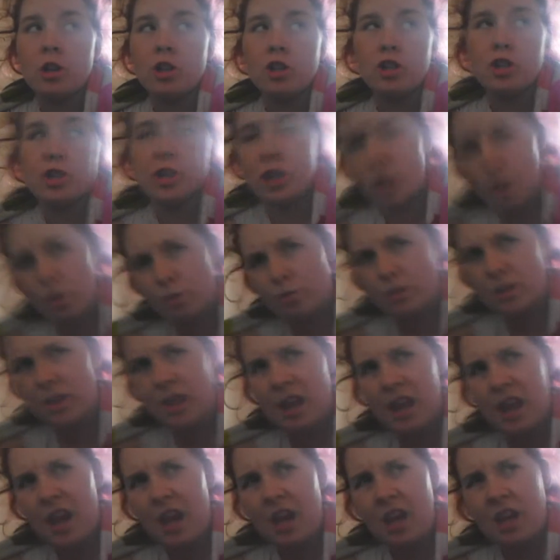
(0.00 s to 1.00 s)

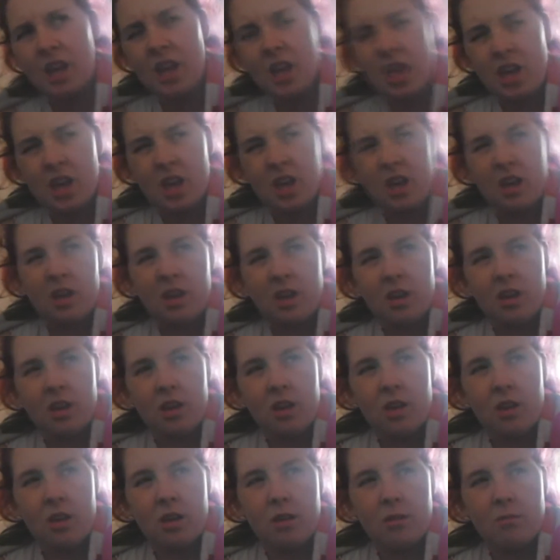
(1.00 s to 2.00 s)
Tuesday.
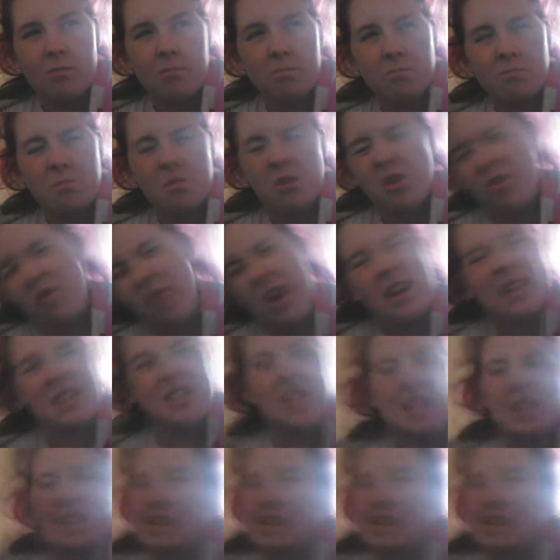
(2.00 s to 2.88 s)
But the rest of the day